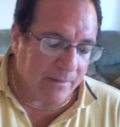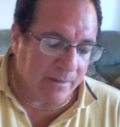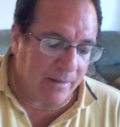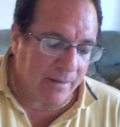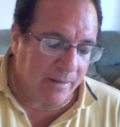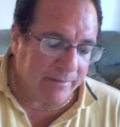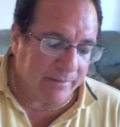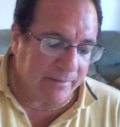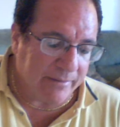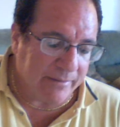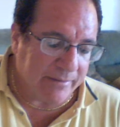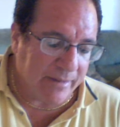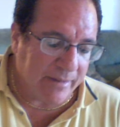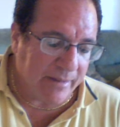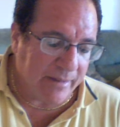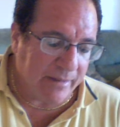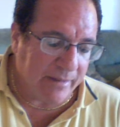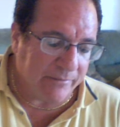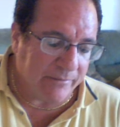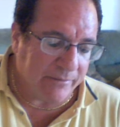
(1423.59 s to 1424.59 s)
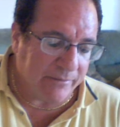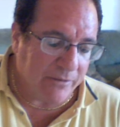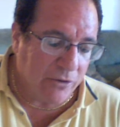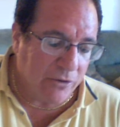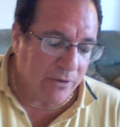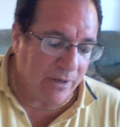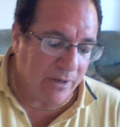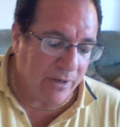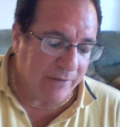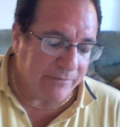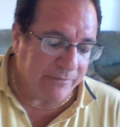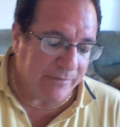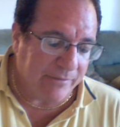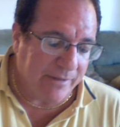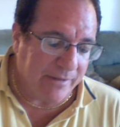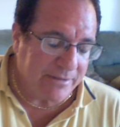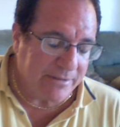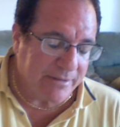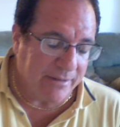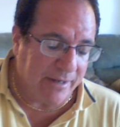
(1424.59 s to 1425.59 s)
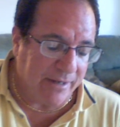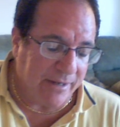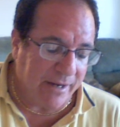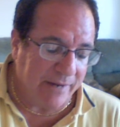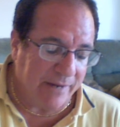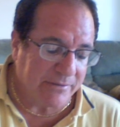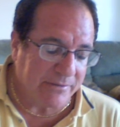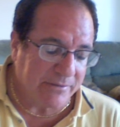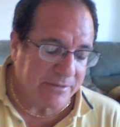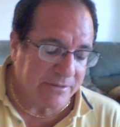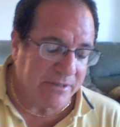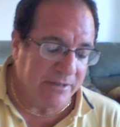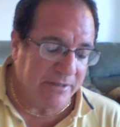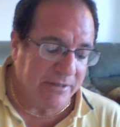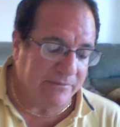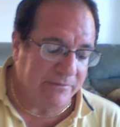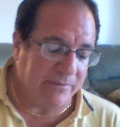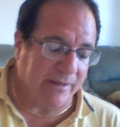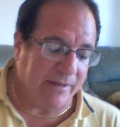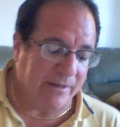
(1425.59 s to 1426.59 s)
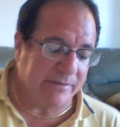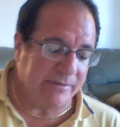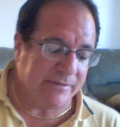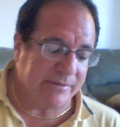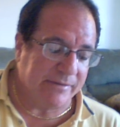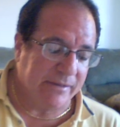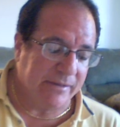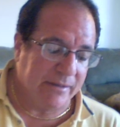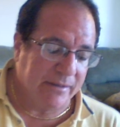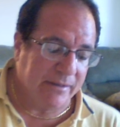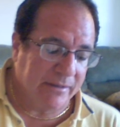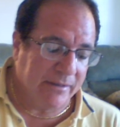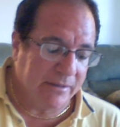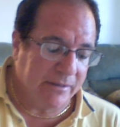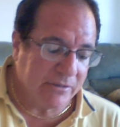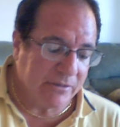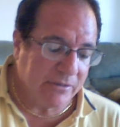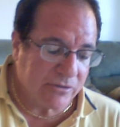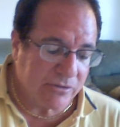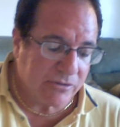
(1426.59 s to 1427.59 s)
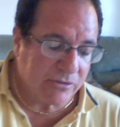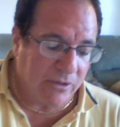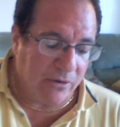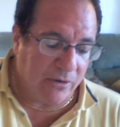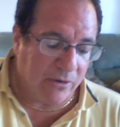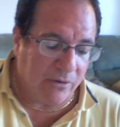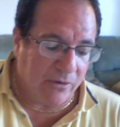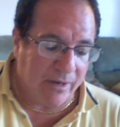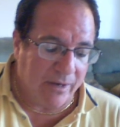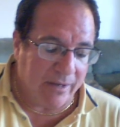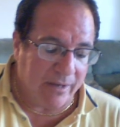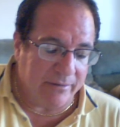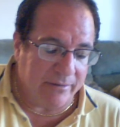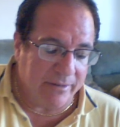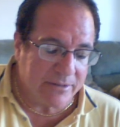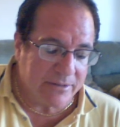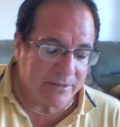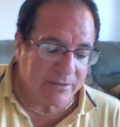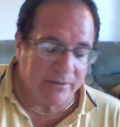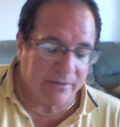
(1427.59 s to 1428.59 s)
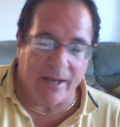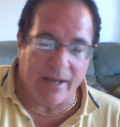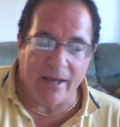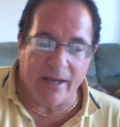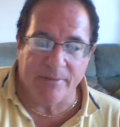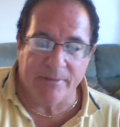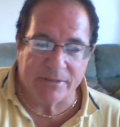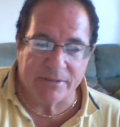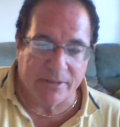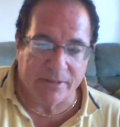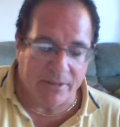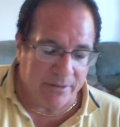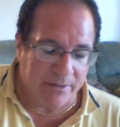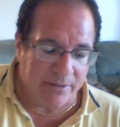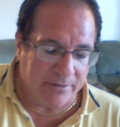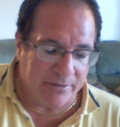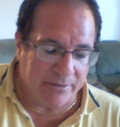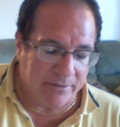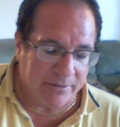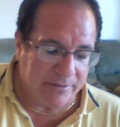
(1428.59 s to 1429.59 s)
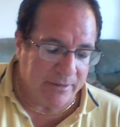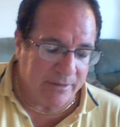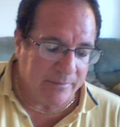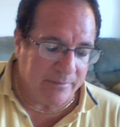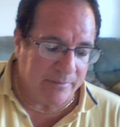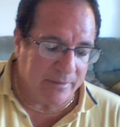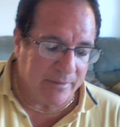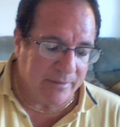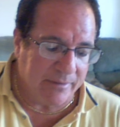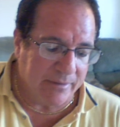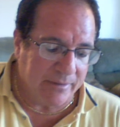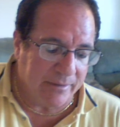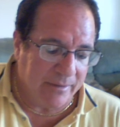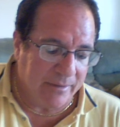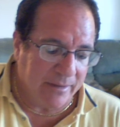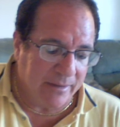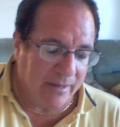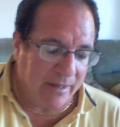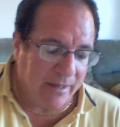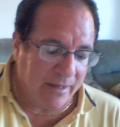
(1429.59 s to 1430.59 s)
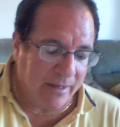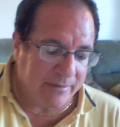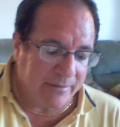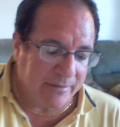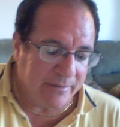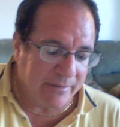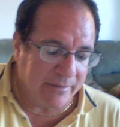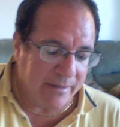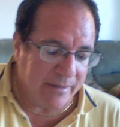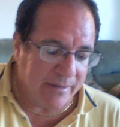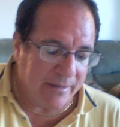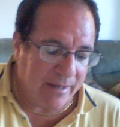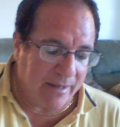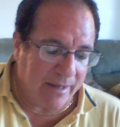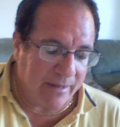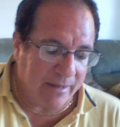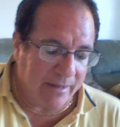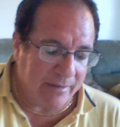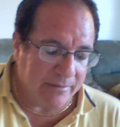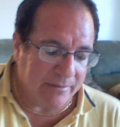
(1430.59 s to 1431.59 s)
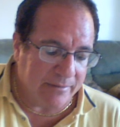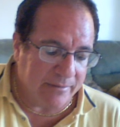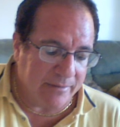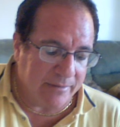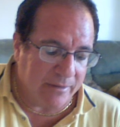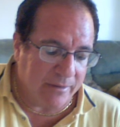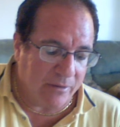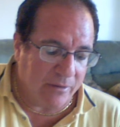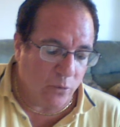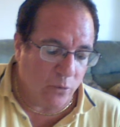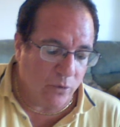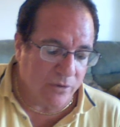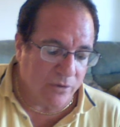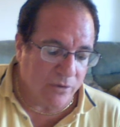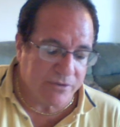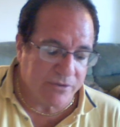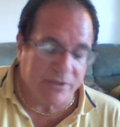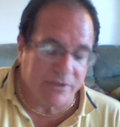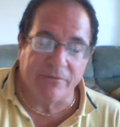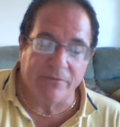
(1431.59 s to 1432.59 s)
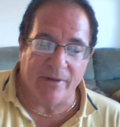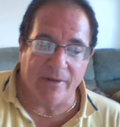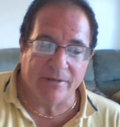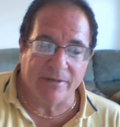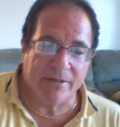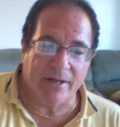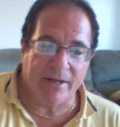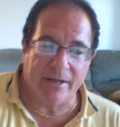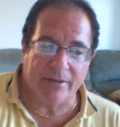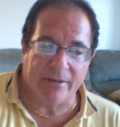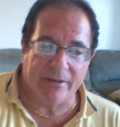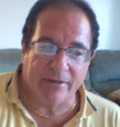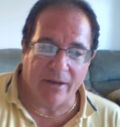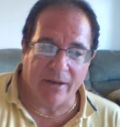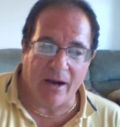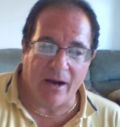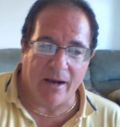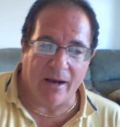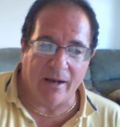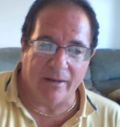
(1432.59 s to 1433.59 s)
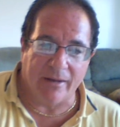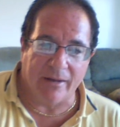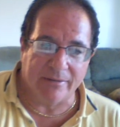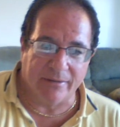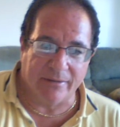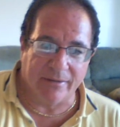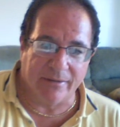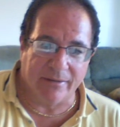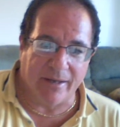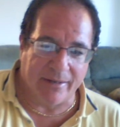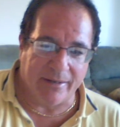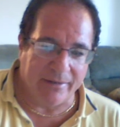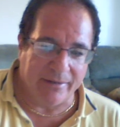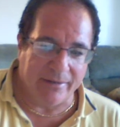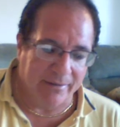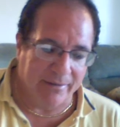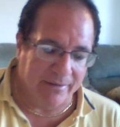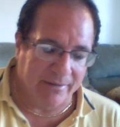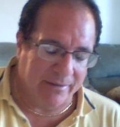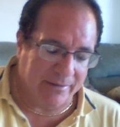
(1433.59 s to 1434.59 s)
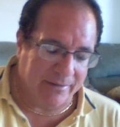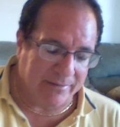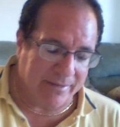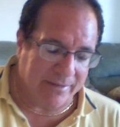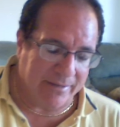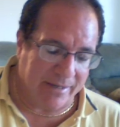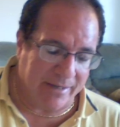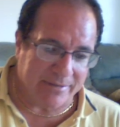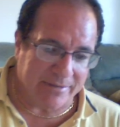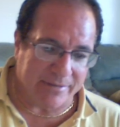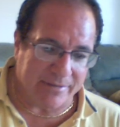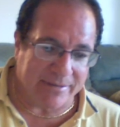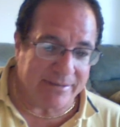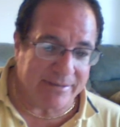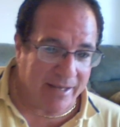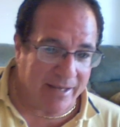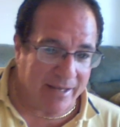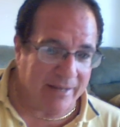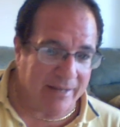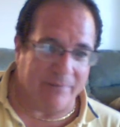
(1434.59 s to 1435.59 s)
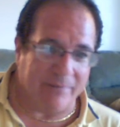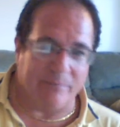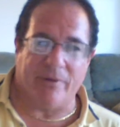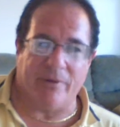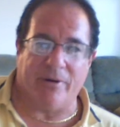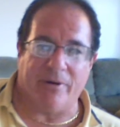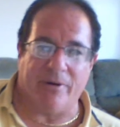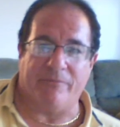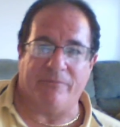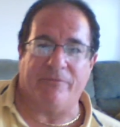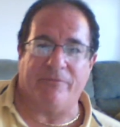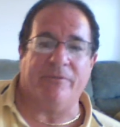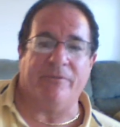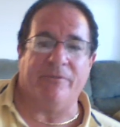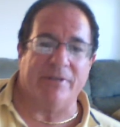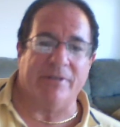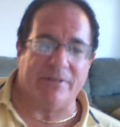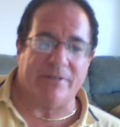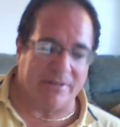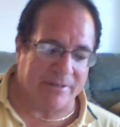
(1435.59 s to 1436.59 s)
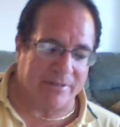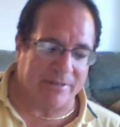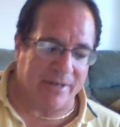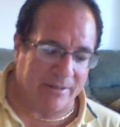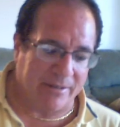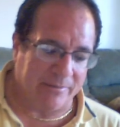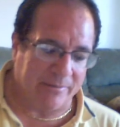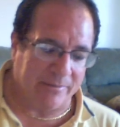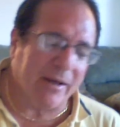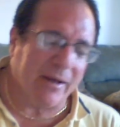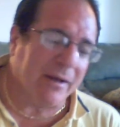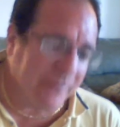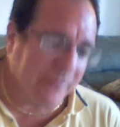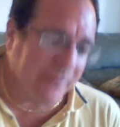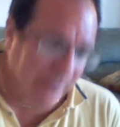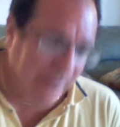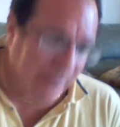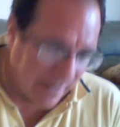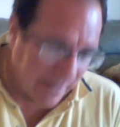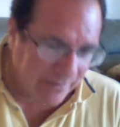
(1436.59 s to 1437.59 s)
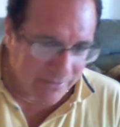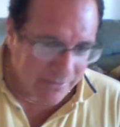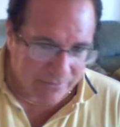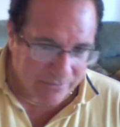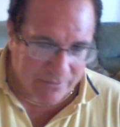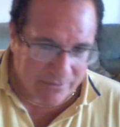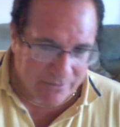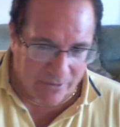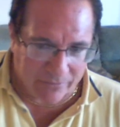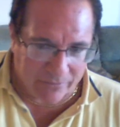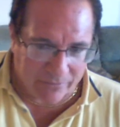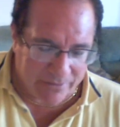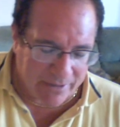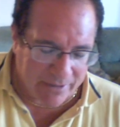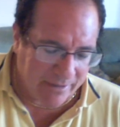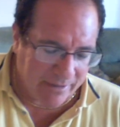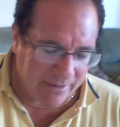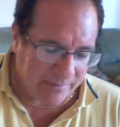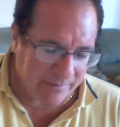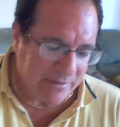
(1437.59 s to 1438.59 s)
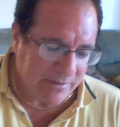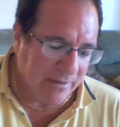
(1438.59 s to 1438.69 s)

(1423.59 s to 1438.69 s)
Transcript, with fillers: I think they have a good offense and an average defense. So I initially had them as an under team, but I think they got a worse defense than I thought to let Texas State put up 56 on them. Uh, granted, it was overtimes,